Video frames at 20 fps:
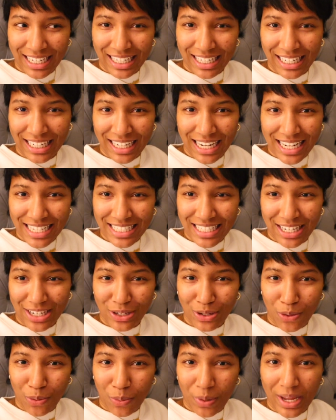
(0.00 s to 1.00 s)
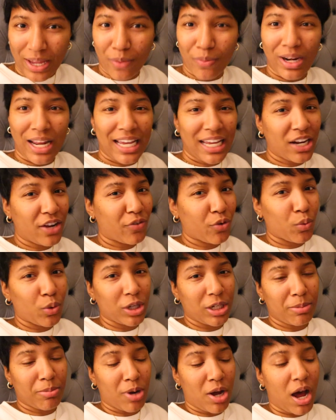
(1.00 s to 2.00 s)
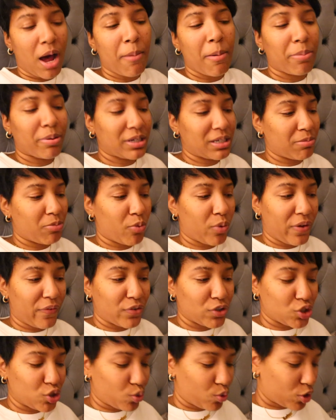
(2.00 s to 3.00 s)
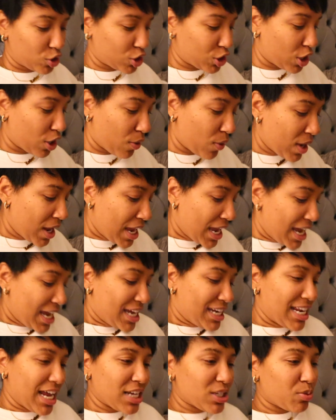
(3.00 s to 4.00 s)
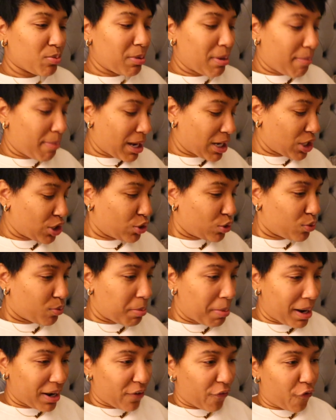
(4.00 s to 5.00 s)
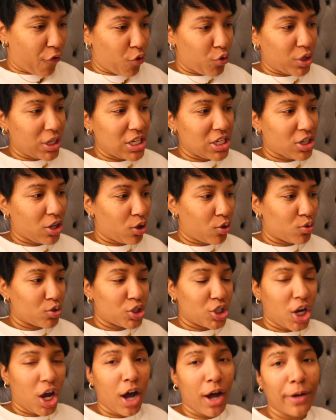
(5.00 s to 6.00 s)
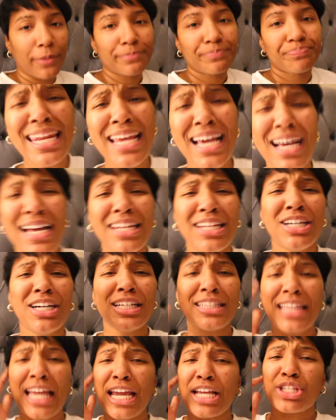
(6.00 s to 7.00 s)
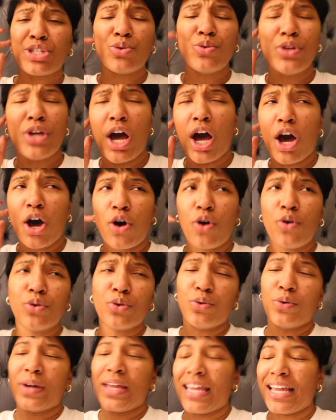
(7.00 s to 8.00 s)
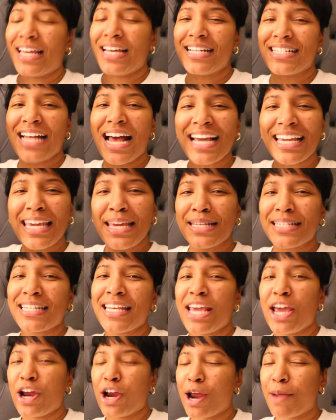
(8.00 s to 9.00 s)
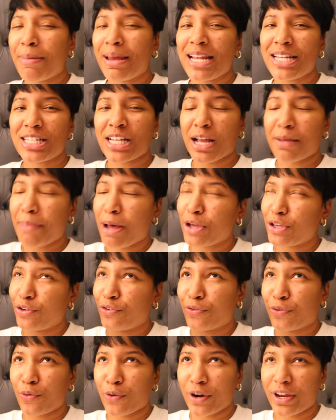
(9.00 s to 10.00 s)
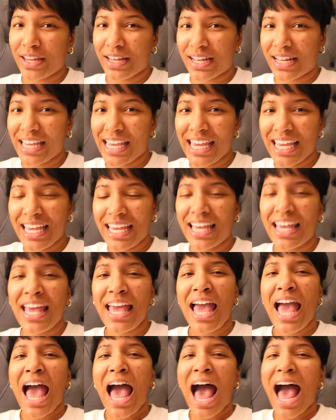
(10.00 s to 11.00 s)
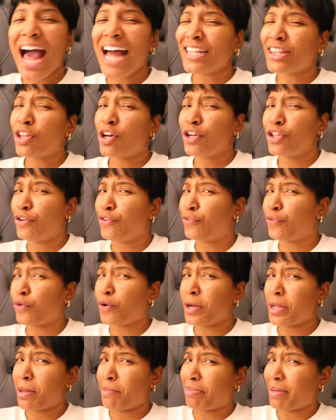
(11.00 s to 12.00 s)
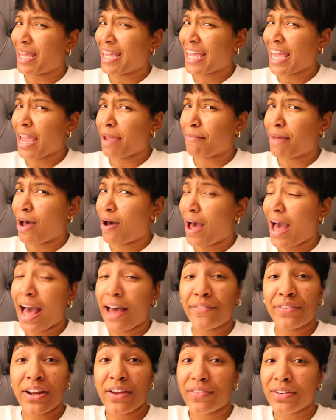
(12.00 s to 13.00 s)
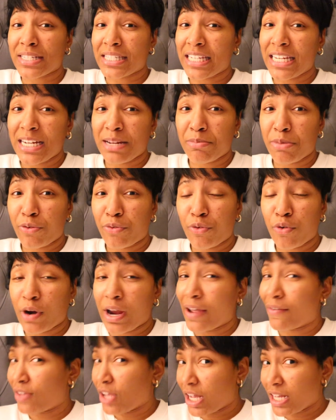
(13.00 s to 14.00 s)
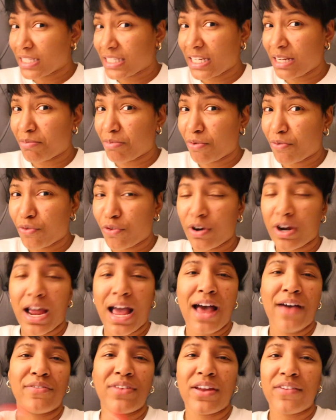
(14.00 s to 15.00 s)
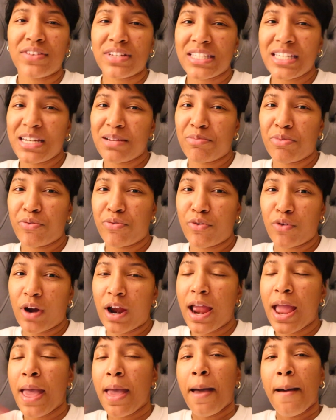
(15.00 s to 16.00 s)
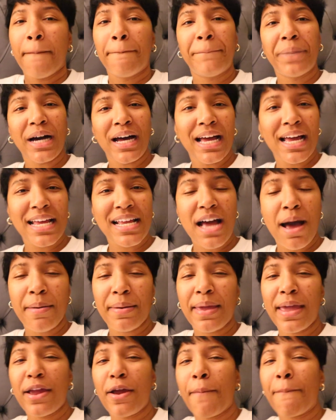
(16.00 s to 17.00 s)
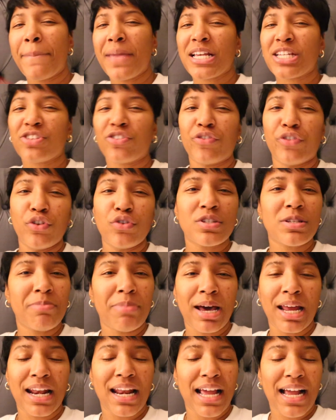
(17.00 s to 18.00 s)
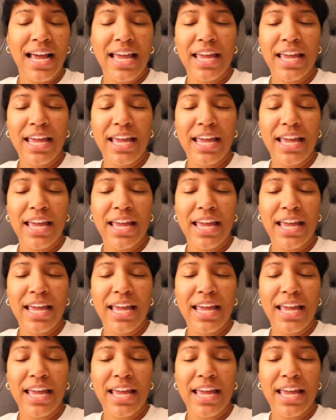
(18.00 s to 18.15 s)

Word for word: And then I say, you know what? When I get off of work tomorrow, I'm gonna put them away for sure. So that's what we about to do. We about to fold these clothes, y'all. then another thing too, y'all. Hold on, cause I keep seeing everybody talk about Euphoria, and I thought Euphoria big came out. I've never seen it before. Have y'all seen it before? I've never seen it before, but I'm hearing mixed reviews about it. Like